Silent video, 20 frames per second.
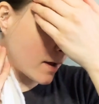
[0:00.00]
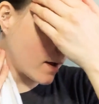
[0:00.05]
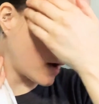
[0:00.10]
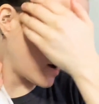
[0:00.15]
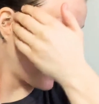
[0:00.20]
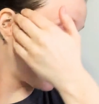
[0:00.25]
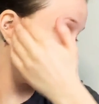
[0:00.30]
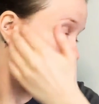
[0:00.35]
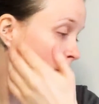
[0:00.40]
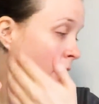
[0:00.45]

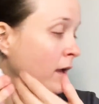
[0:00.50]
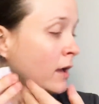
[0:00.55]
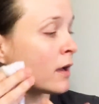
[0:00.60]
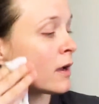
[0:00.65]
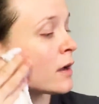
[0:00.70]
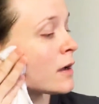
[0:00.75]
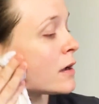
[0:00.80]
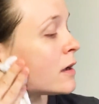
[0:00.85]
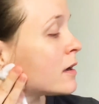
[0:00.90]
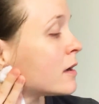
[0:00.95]
I
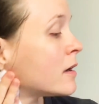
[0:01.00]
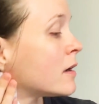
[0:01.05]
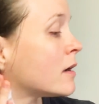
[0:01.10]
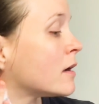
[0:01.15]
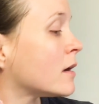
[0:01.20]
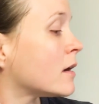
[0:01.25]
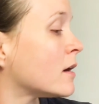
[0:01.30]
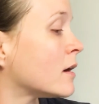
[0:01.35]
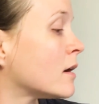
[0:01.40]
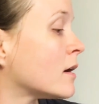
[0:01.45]

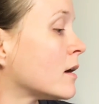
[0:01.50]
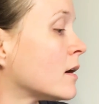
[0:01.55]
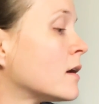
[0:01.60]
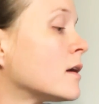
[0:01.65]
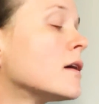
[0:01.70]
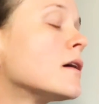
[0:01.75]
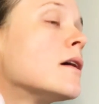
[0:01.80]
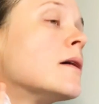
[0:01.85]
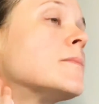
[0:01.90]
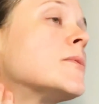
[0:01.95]

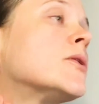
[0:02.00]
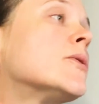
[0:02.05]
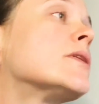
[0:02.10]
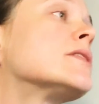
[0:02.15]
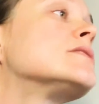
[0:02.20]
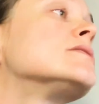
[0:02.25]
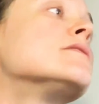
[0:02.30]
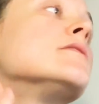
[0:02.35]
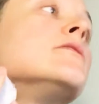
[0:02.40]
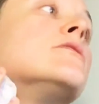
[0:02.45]
am going
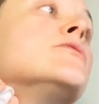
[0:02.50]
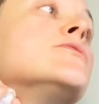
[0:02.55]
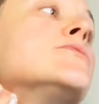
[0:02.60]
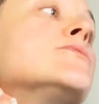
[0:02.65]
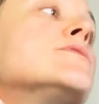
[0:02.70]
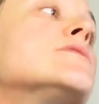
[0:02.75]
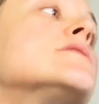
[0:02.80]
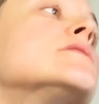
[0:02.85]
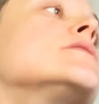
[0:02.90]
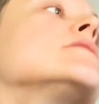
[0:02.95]
to
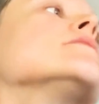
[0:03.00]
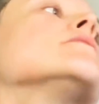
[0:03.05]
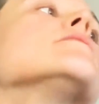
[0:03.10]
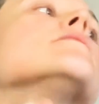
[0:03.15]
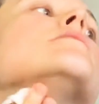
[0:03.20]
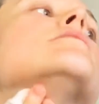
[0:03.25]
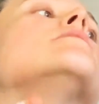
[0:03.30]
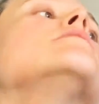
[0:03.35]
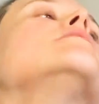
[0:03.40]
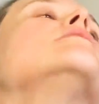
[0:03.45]
use,
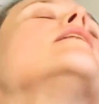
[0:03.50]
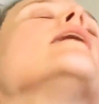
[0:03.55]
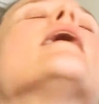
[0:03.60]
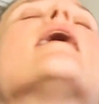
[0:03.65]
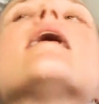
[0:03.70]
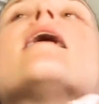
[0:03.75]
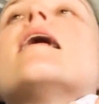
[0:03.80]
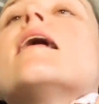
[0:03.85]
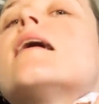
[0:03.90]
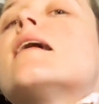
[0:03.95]

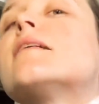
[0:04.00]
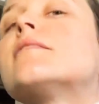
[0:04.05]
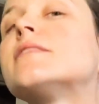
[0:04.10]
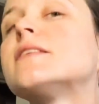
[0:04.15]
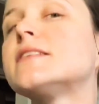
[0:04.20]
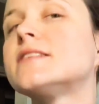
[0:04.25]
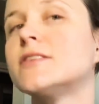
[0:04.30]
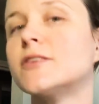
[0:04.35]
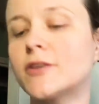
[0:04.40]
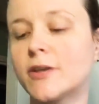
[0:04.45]

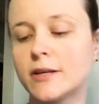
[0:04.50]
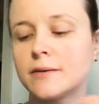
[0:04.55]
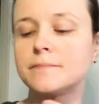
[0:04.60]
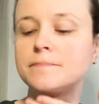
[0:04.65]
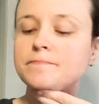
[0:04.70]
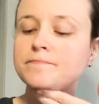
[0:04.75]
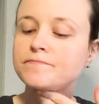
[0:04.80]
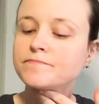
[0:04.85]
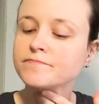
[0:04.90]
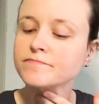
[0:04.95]
feels so good.
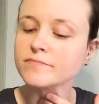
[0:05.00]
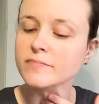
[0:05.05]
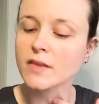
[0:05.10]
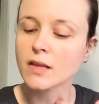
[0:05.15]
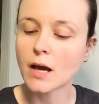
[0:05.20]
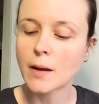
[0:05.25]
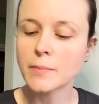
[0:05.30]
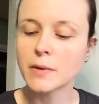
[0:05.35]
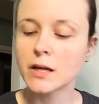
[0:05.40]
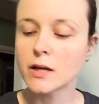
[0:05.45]

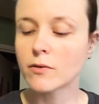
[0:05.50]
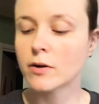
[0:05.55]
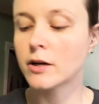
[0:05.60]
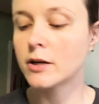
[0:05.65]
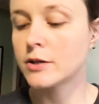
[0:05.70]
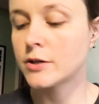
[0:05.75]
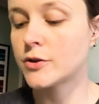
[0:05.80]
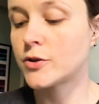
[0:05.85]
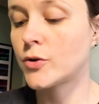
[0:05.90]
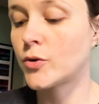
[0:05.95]
I'm getting ready
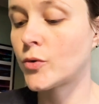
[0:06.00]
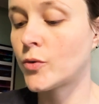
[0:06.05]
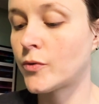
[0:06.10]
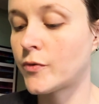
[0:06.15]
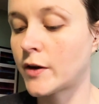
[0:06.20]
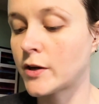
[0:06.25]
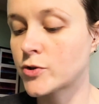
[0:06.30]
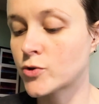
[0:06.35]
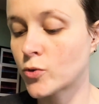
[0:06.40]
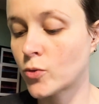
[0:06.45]
to do
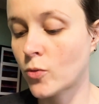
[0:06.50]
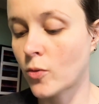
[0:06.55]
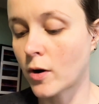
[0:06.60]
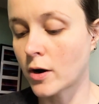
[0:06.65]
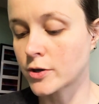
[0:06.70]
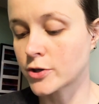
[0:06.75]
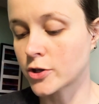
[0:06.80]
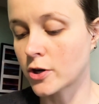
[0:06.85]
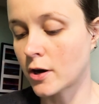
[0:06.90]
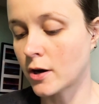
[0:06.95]
facial gua
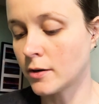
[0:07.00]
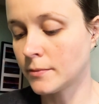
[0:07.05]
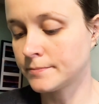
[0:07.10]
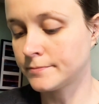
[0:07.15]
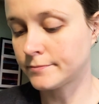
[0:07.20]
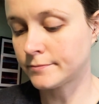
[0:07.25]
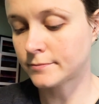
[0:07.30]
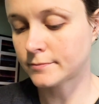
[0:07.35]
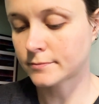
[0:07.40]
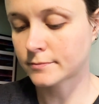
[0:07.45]
sha
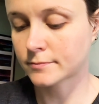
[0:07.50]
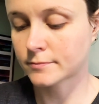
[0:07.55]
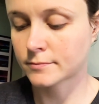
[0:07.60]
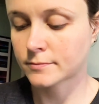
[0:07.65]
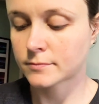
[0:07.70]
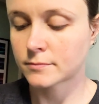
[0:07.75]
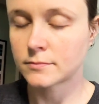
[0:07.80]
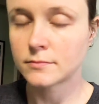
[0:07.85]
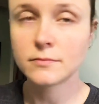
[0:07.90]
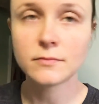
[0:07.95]

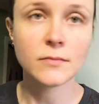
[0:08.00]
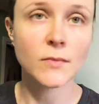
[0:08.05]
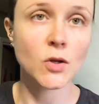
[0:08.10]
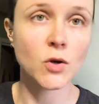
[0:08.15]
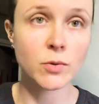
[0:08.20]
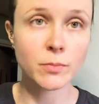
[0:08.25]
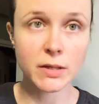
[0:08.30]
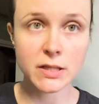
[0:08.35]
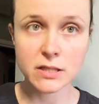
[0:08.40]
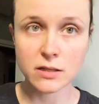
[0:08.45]

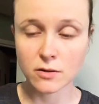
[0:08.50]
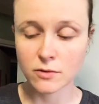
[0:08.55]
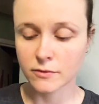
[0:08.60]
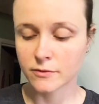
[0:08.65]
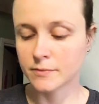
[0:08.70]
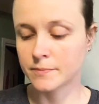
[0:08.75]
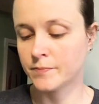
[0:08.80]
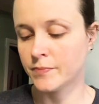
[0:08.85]
on myself.